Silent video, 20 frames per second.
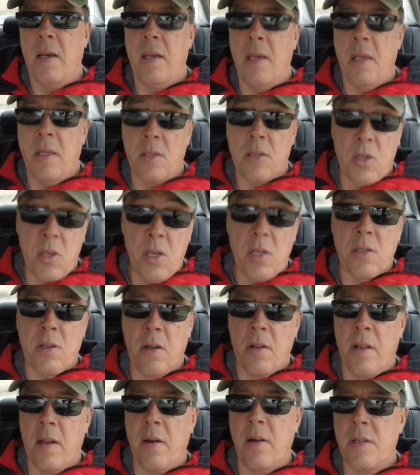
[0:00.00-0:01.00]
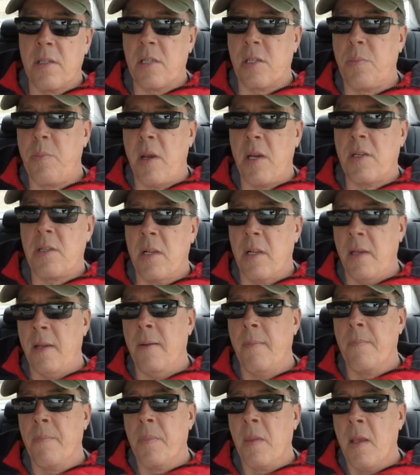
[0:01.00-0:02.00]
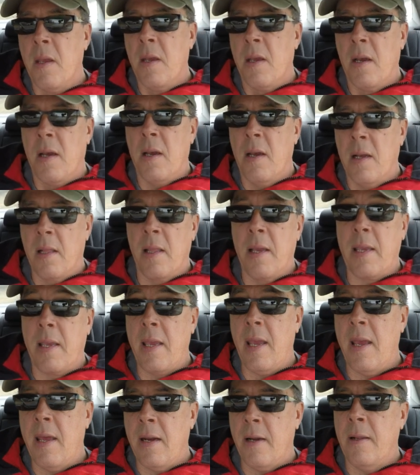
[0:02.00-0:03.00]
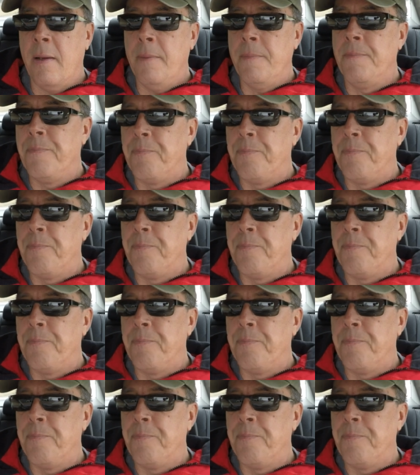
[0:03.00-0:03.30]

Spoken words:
In seasonal areas especially, like Canada.